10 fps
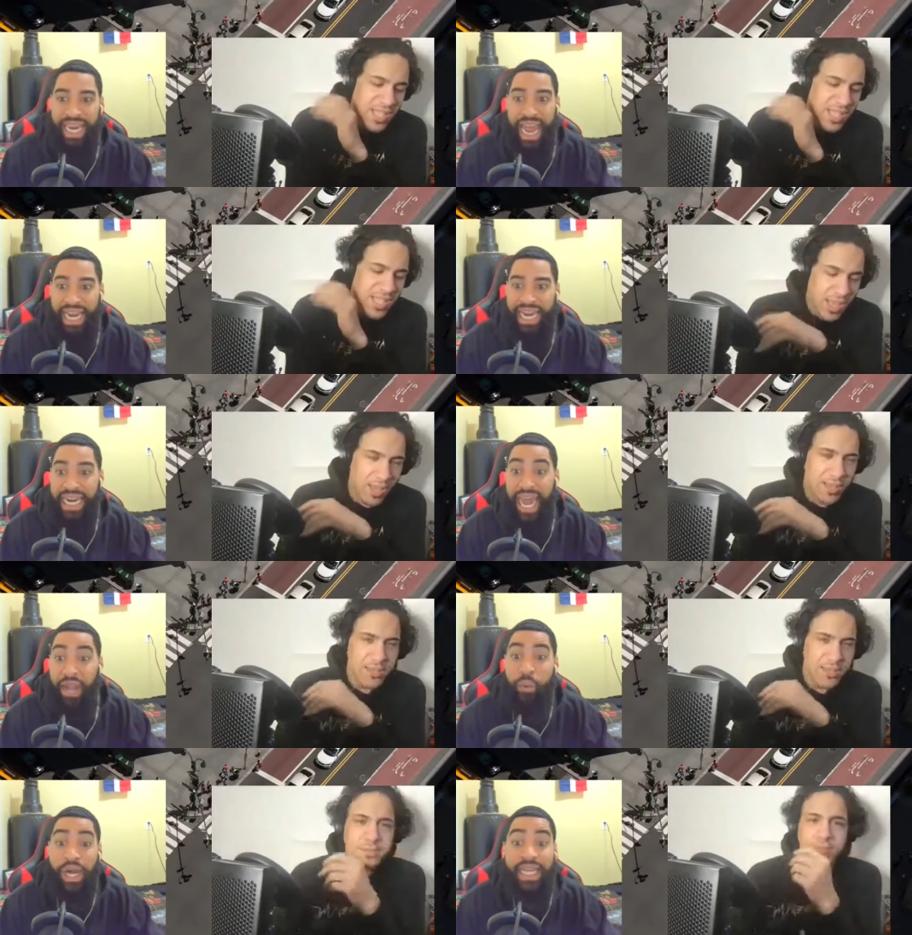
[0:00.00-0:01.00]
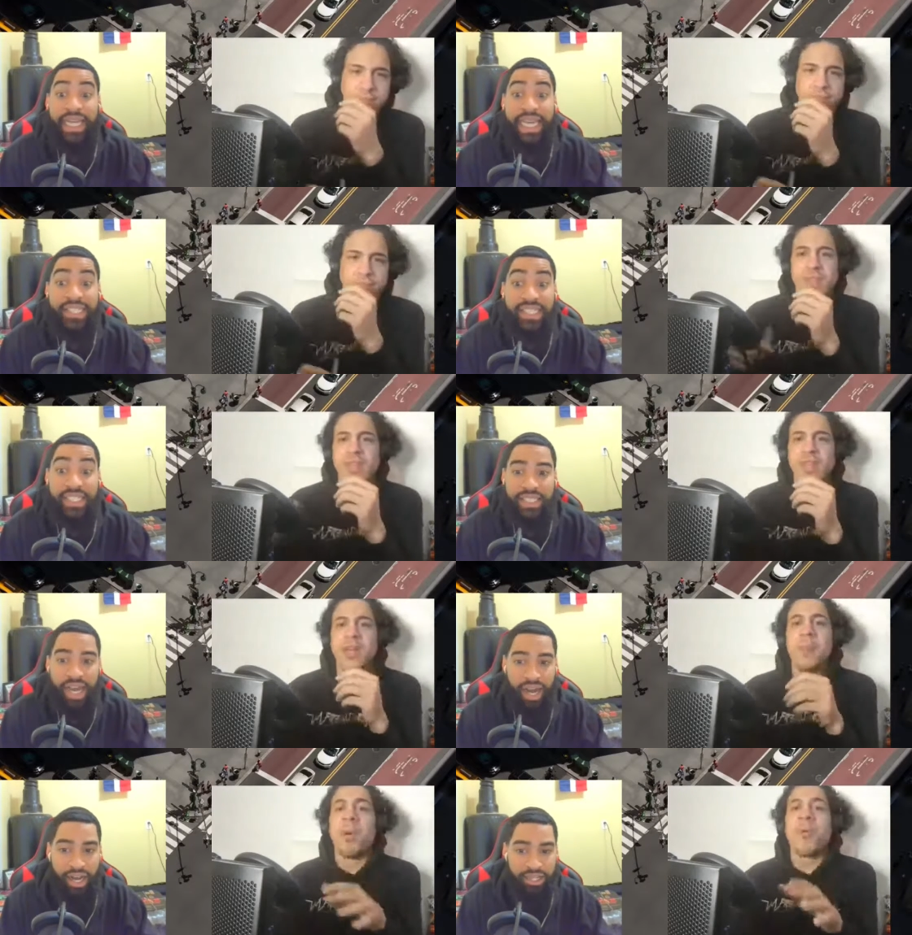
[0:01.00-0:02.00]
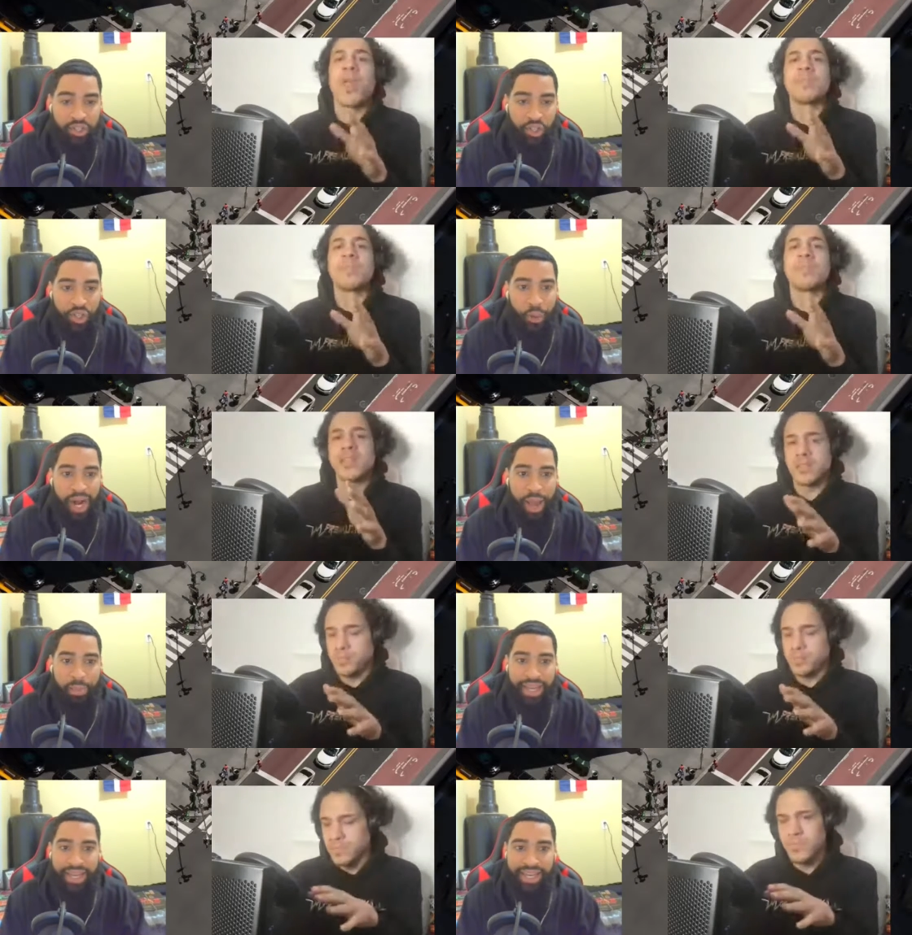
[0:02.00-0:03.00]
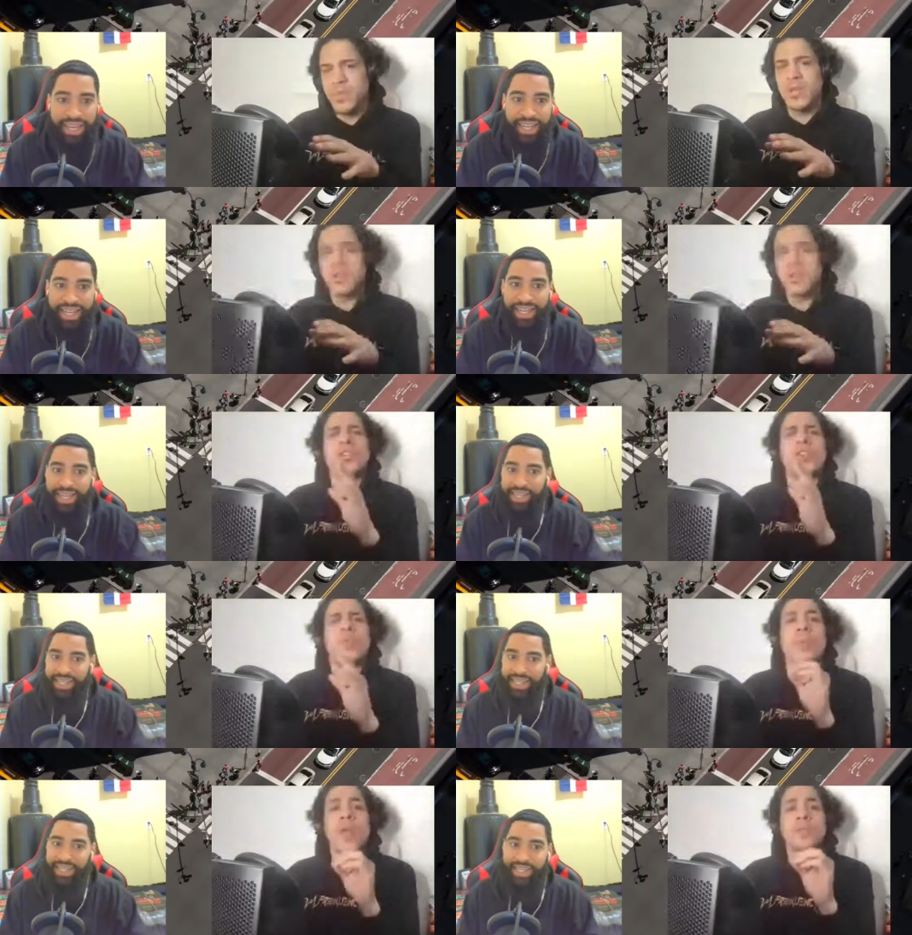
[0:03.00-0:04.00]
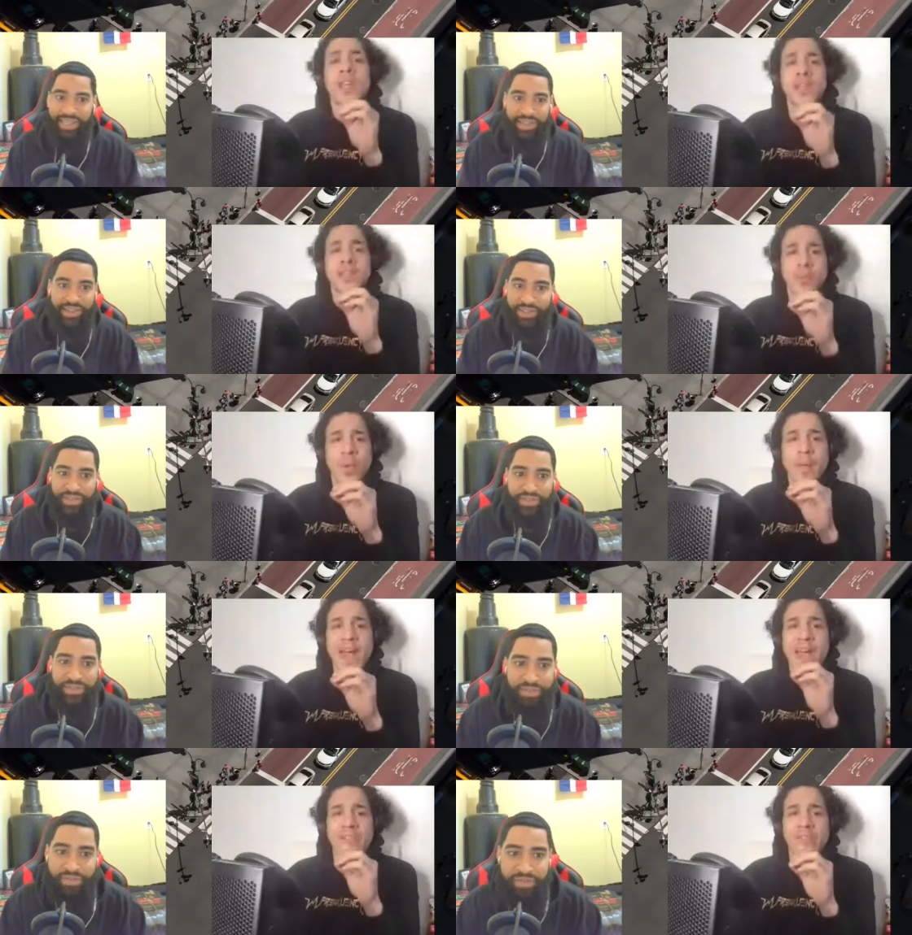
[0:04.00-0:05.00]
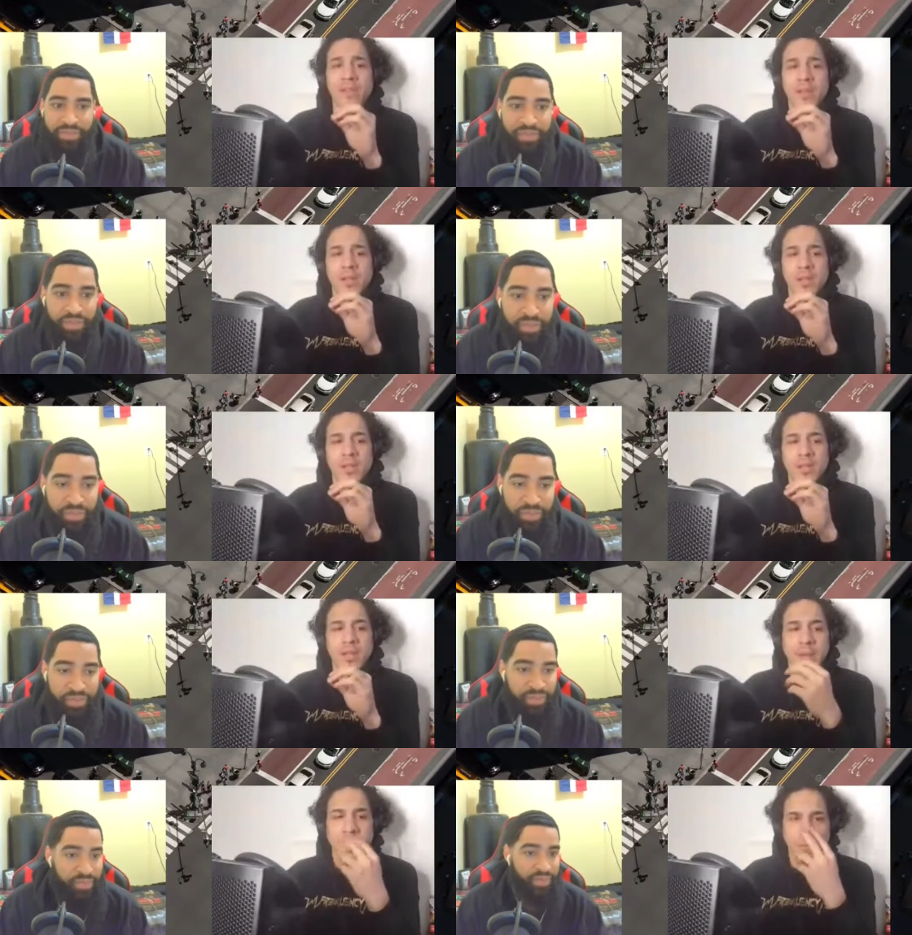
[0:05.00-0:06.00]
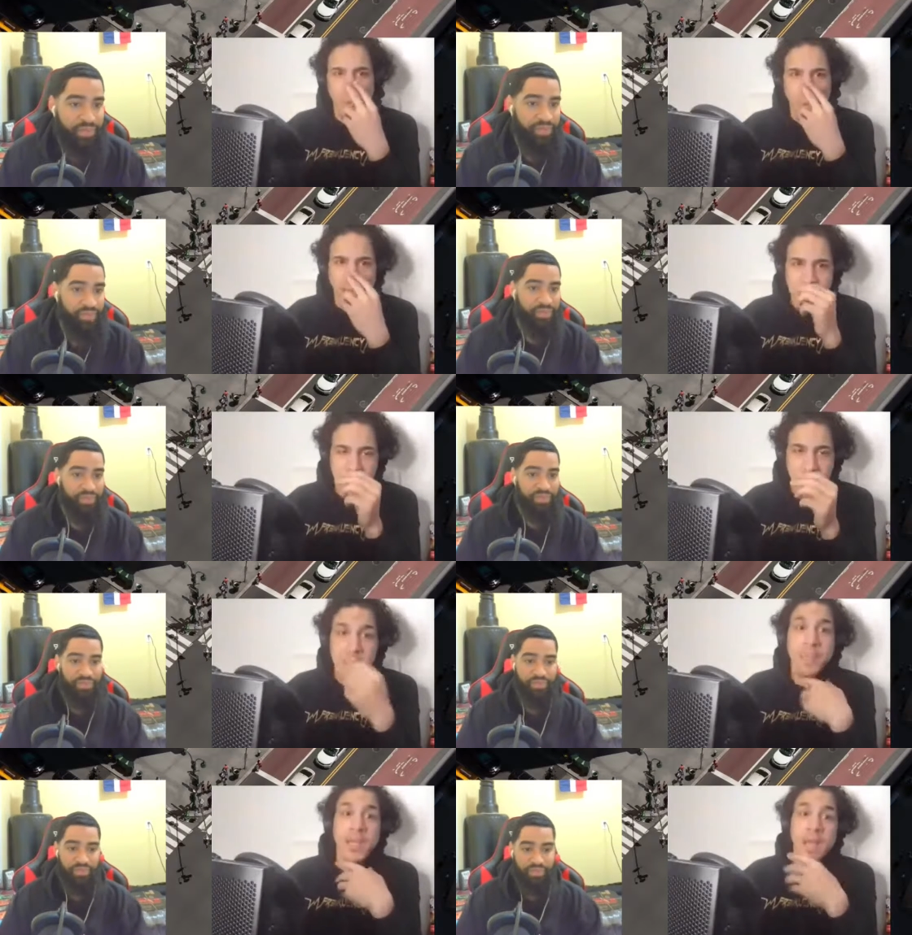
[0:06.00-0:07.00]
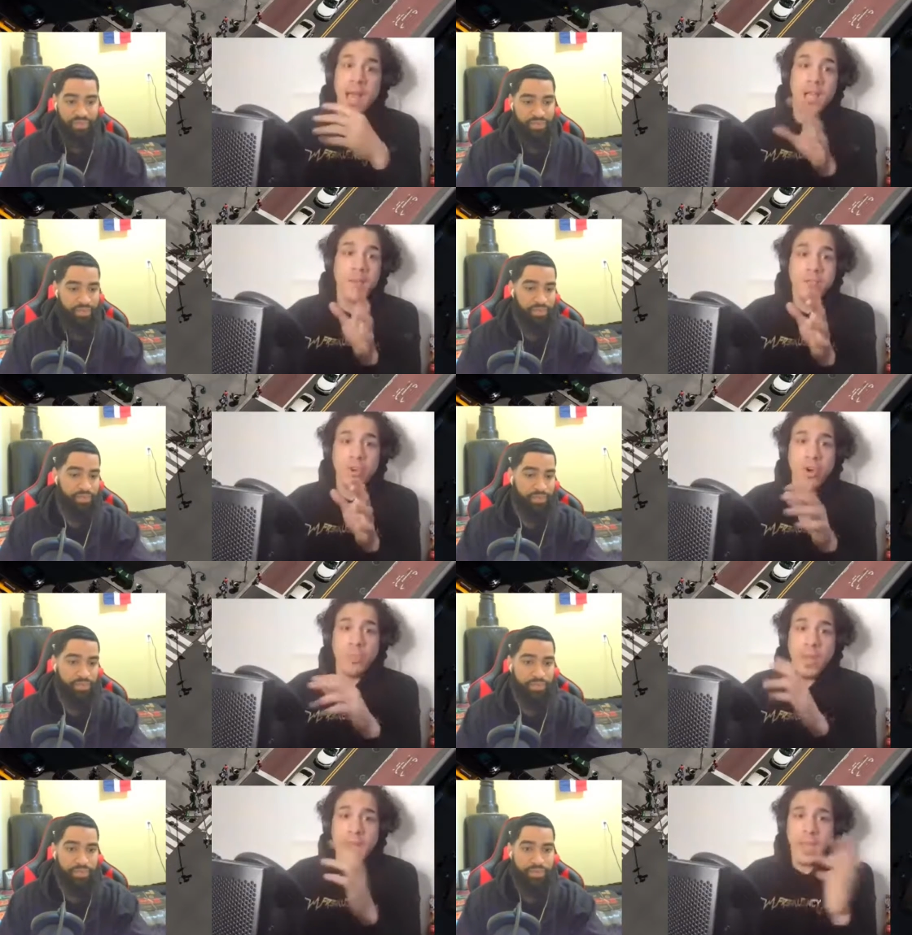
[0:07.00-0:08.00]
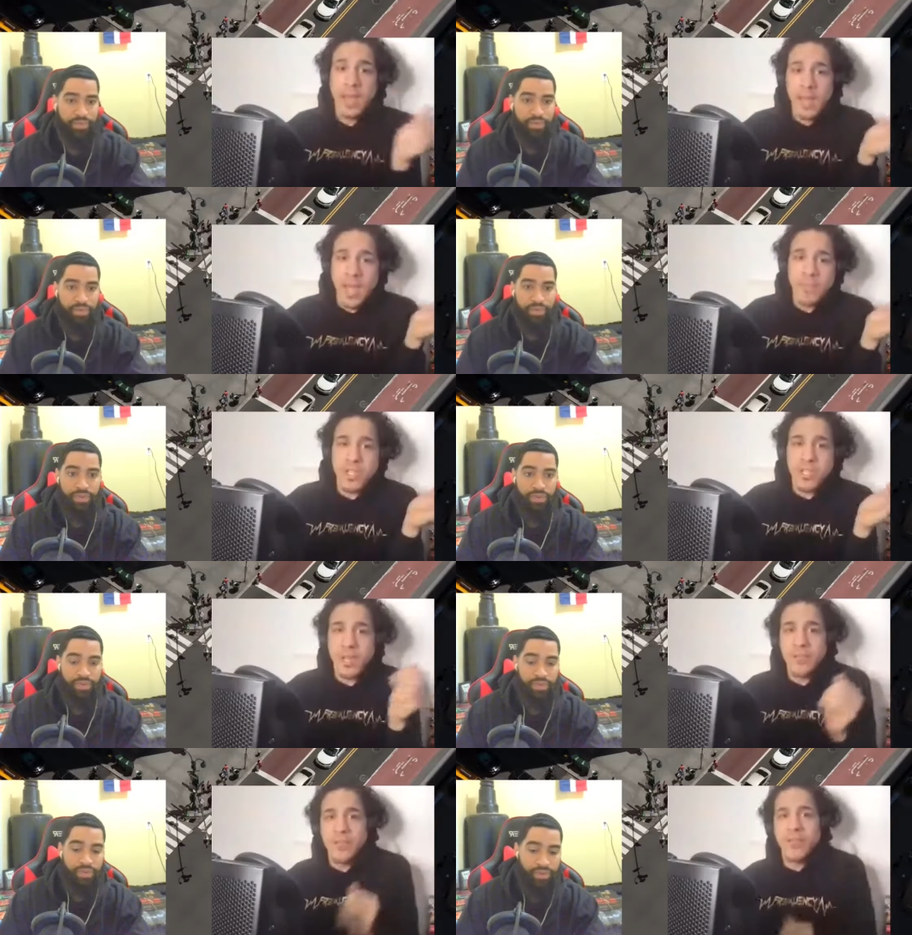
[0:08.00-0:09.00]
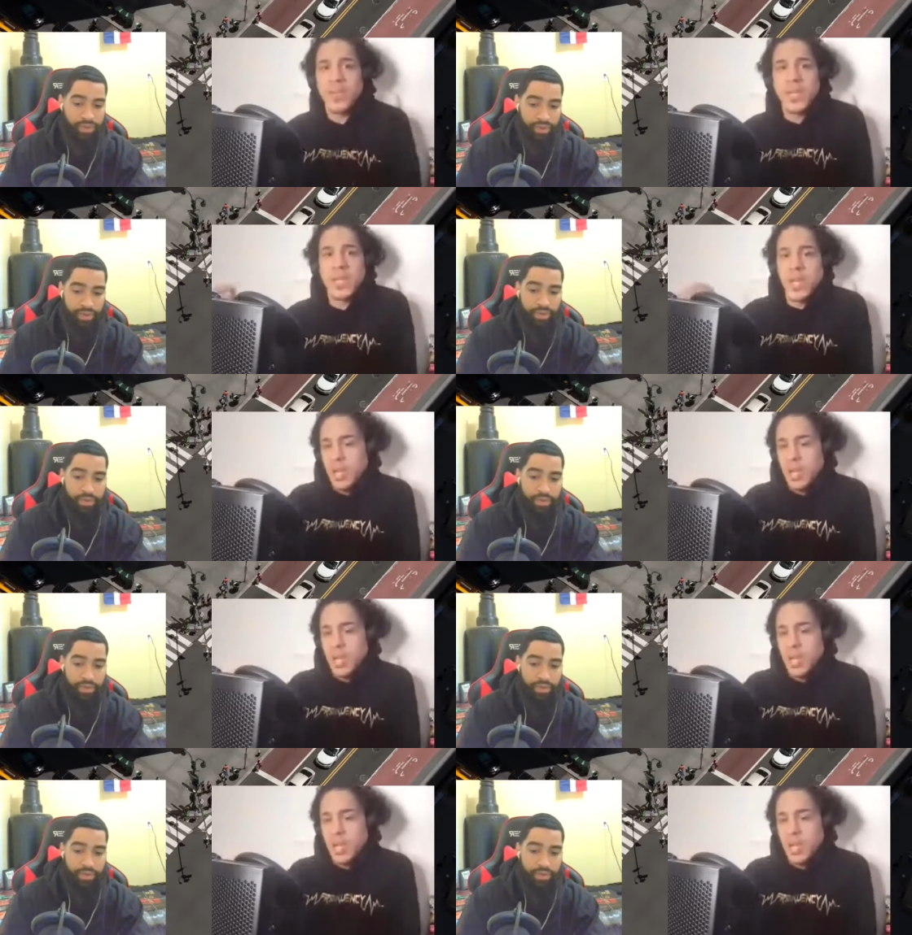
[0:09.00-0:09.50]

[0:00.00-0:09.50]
Speaker 1: like like what Geechi does. You know what I mean?
Speaker 2: No, but what I'm saying is with Math, if you watch, to me, I could be wrong, but I I camera stuff. You feel me?